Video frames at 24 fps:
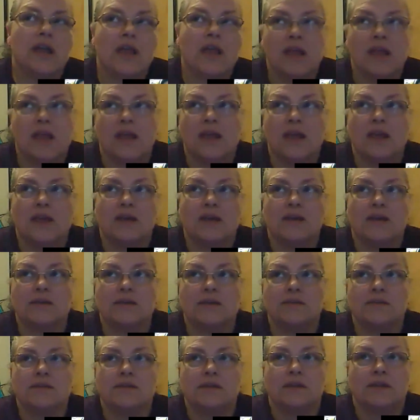
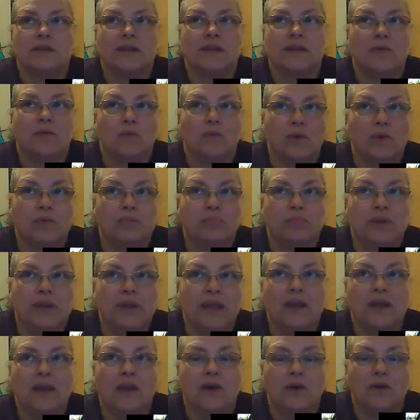and that one
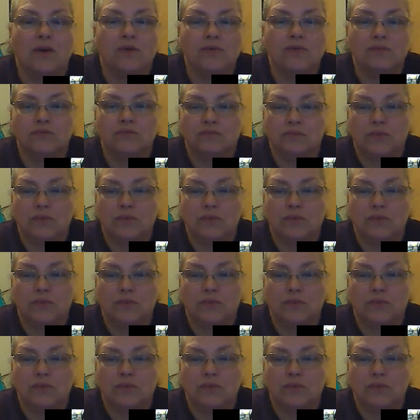pleco.